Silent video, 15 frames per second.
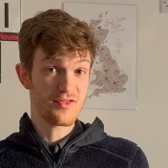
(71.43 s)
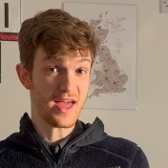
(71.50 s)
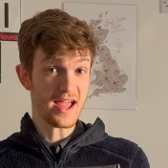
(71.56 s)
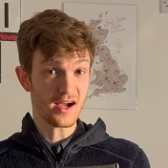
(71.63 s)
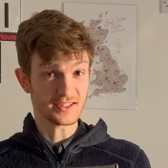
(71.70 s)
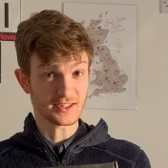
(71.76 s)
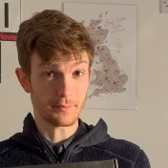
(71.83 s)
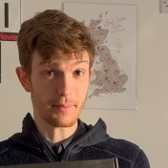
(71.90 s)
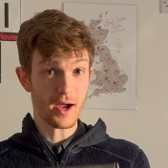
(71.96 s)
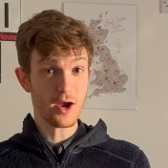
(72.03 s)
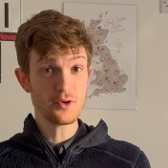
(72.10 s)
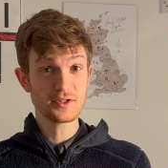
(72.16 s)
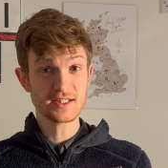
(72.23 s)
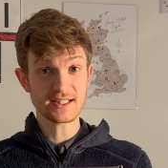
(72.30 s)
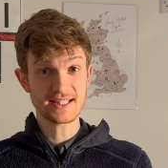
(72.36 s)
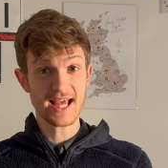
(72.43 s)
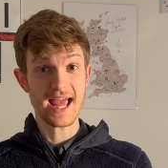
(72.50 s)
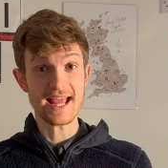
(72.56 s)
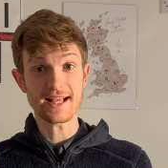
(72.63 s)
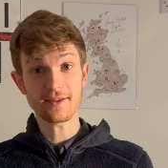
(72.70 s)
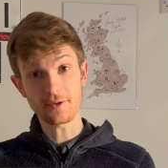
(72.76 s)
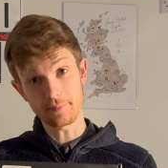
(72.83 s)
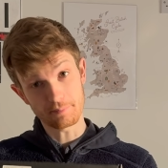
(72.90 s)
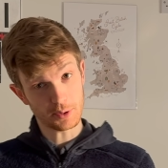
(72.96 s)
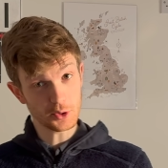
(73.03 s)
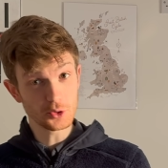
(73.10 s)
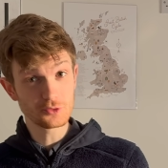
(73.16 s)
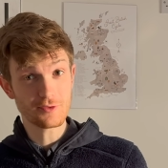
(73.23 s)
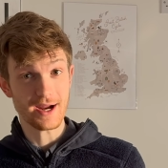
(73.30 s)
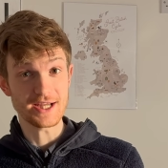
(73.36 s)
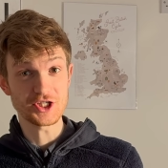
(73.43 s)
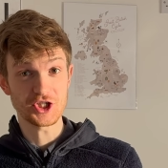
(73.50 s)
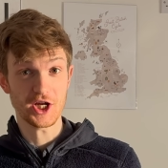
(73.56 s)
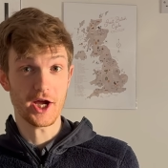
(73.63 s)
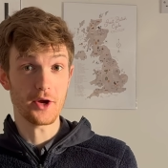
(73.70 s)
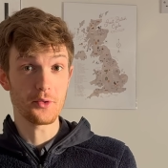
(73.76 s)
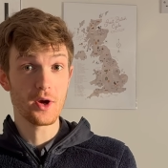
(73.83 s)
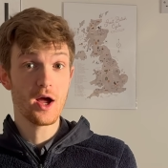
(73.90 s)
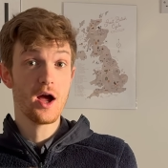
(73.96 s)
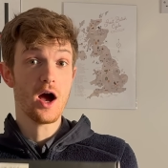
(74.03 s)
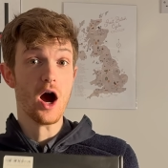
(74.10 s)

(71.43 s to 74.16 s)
they are supposed to take the pull ratio